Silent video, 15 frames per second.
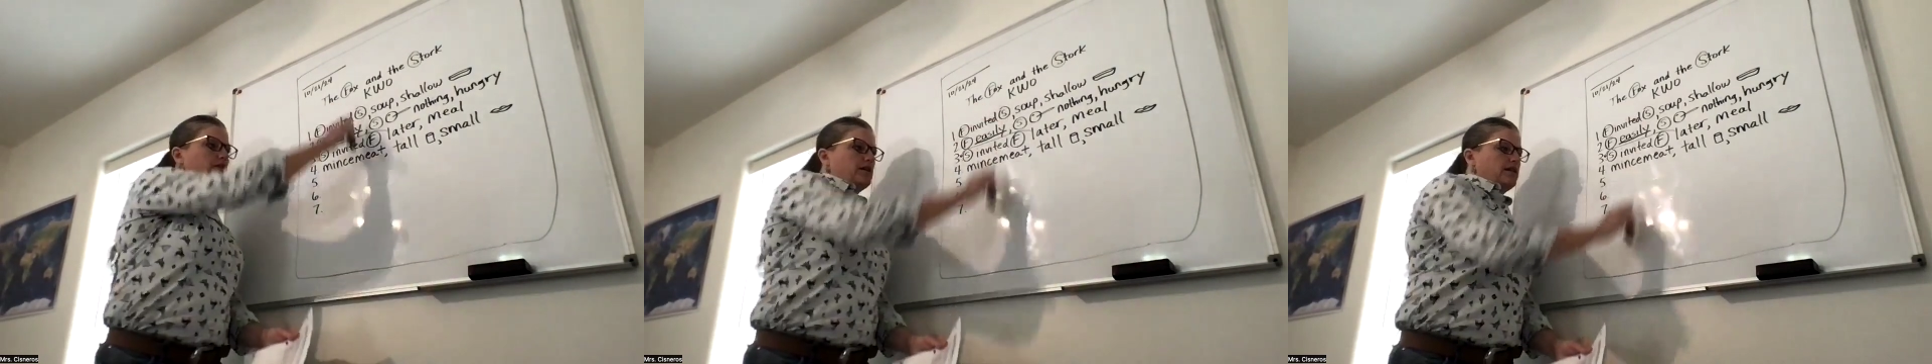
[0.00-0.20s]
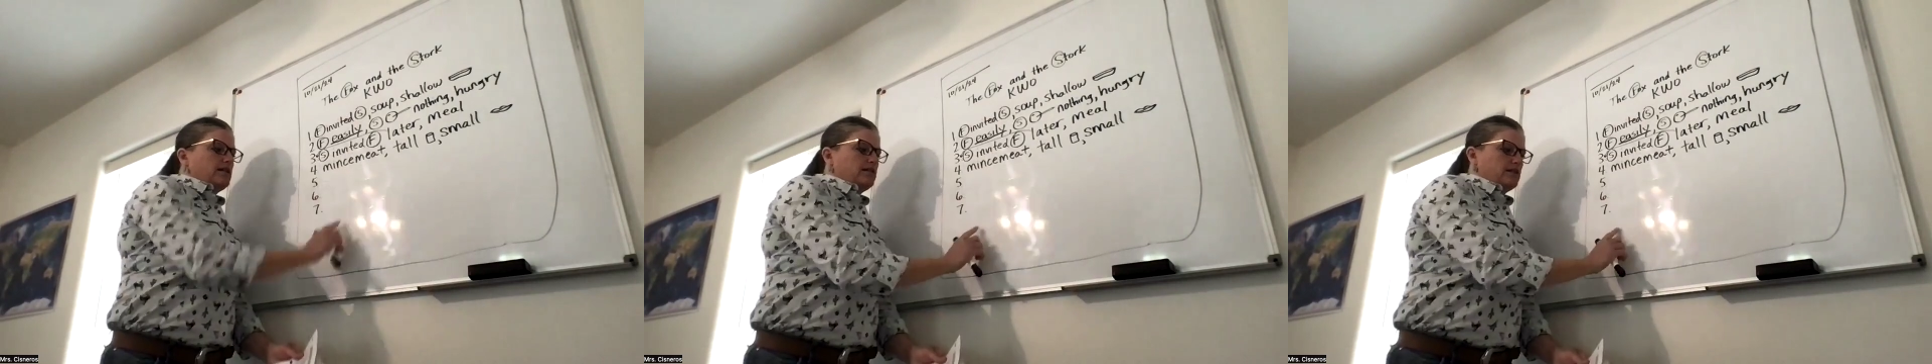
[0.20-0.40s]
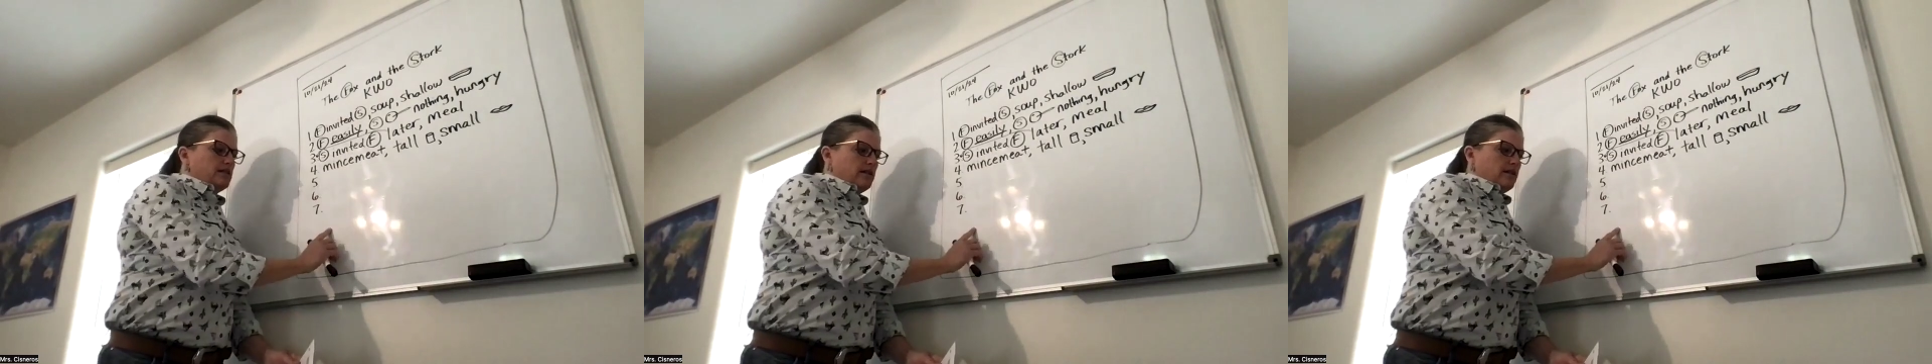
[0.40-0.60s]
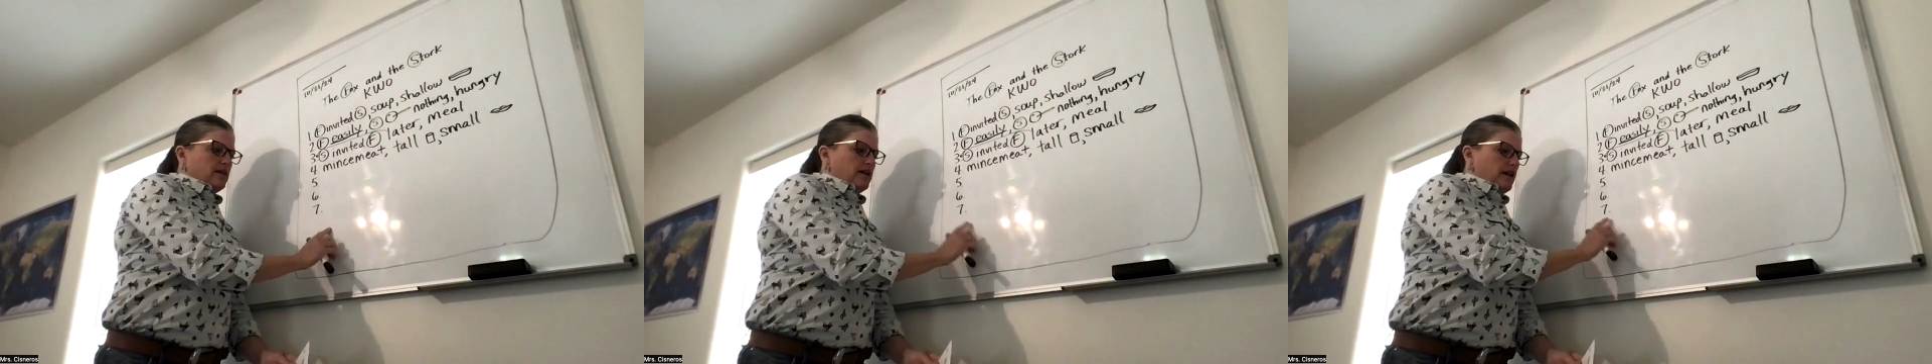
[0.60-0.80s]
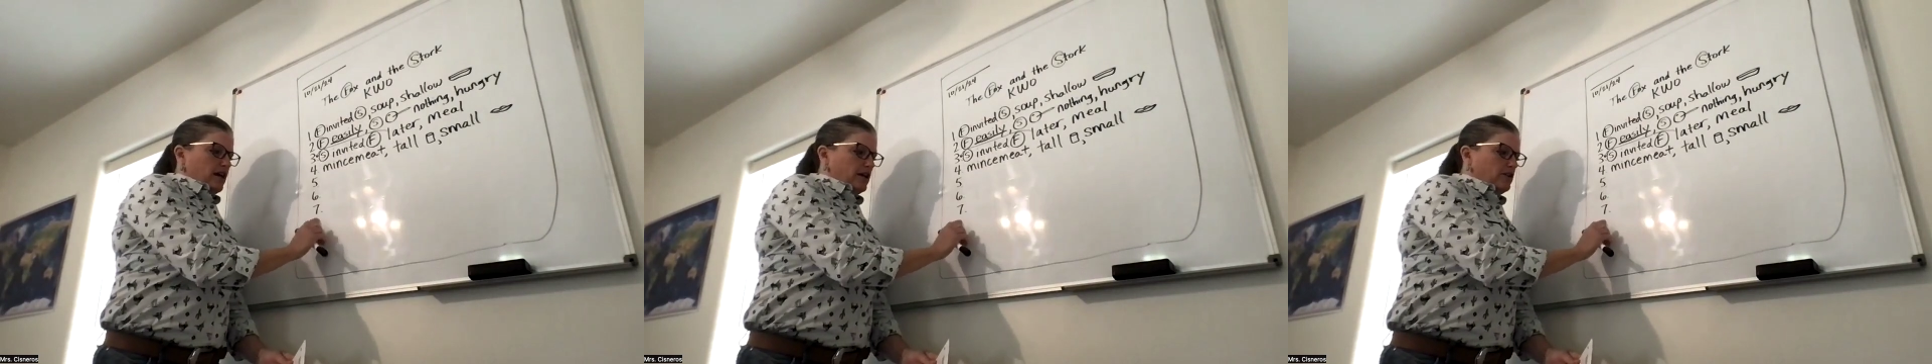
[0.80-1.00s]
this
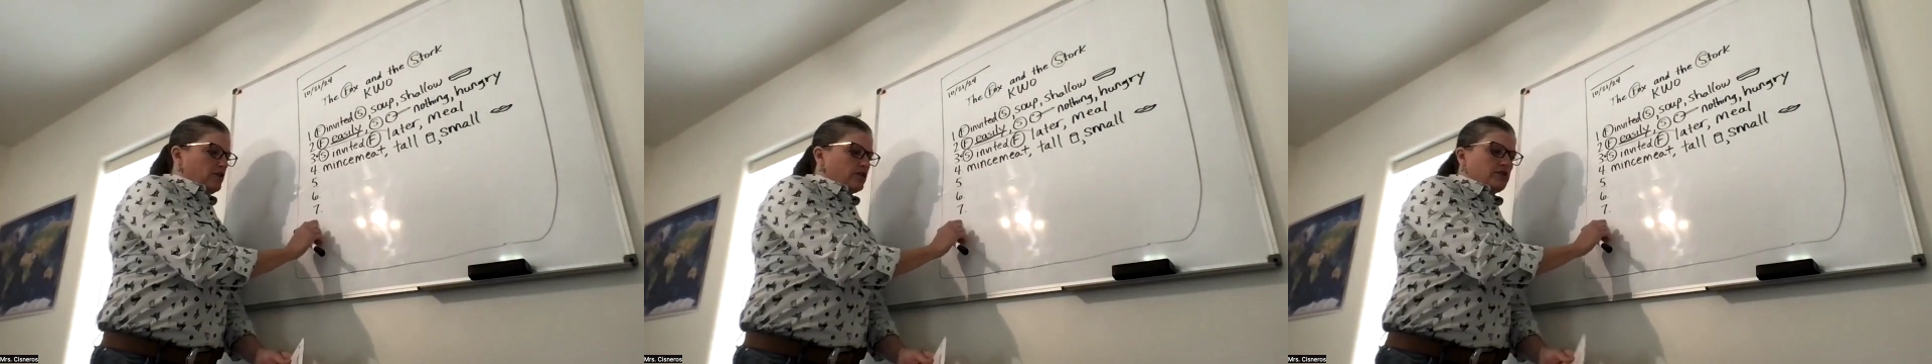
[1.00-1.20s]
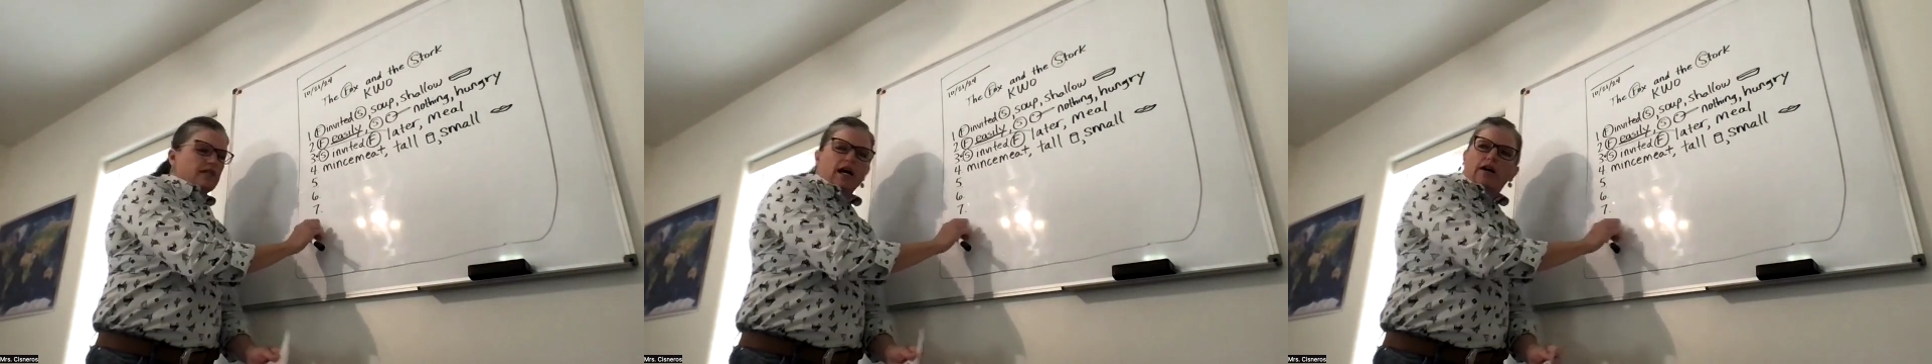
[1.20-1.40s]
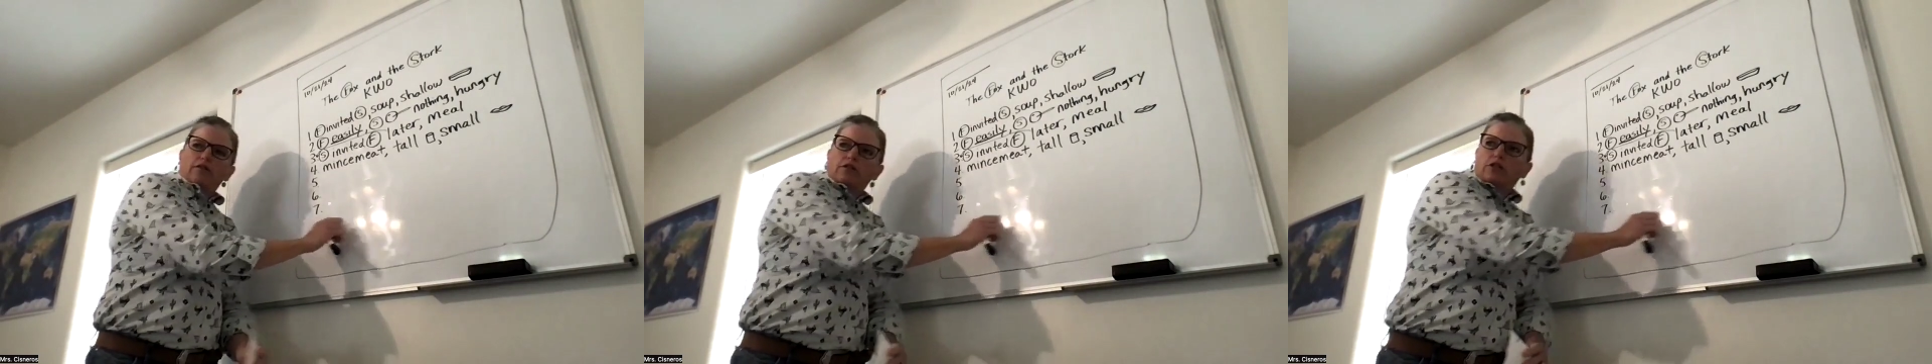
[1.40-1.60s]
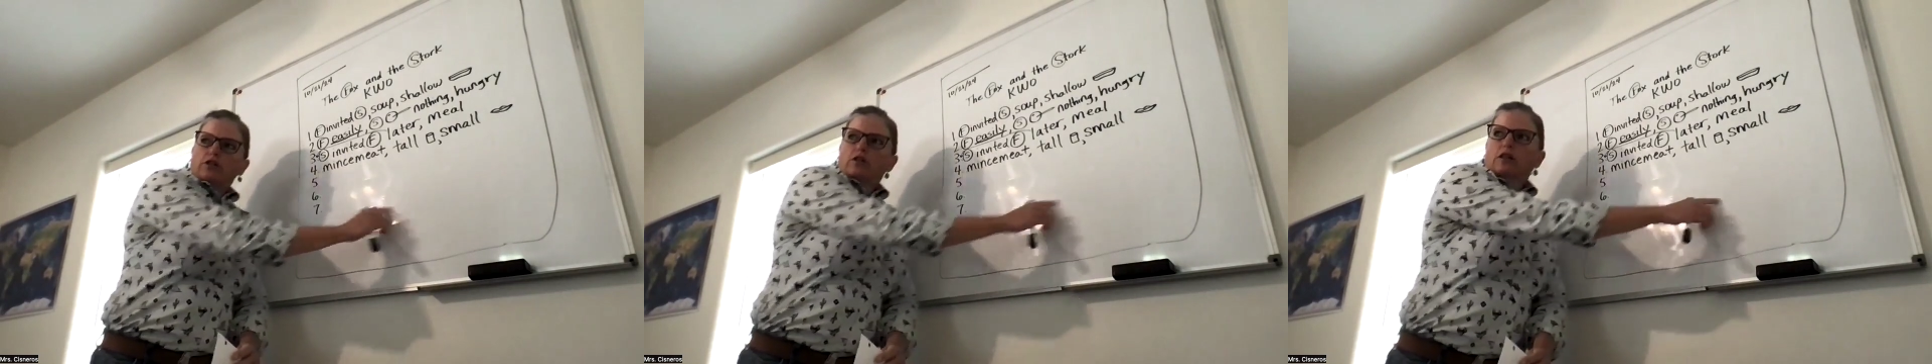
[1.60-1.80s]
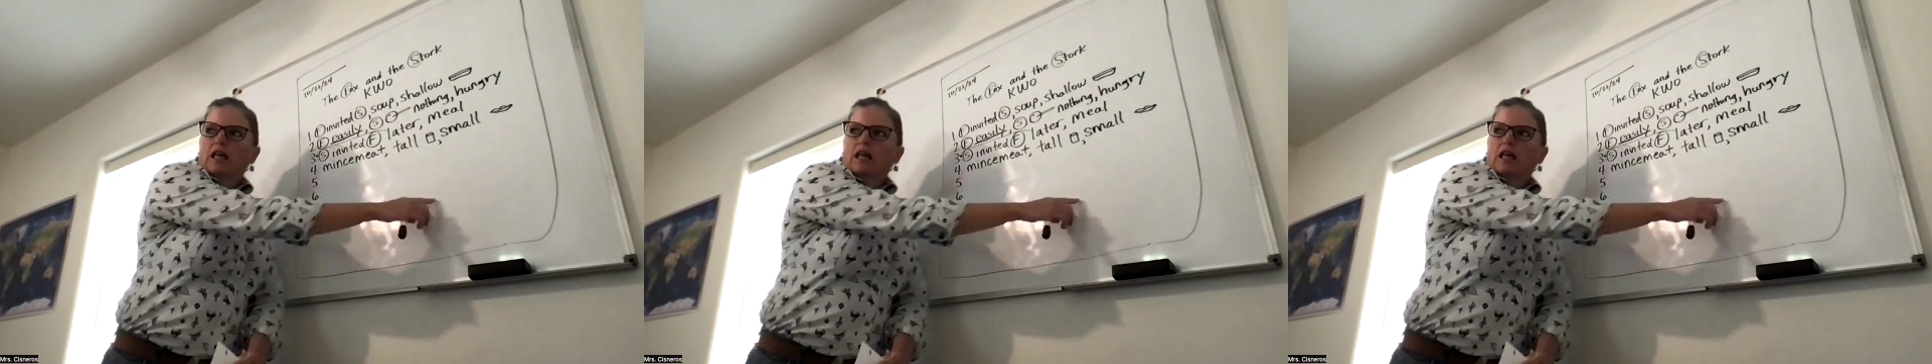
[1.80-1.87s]
and you're down to your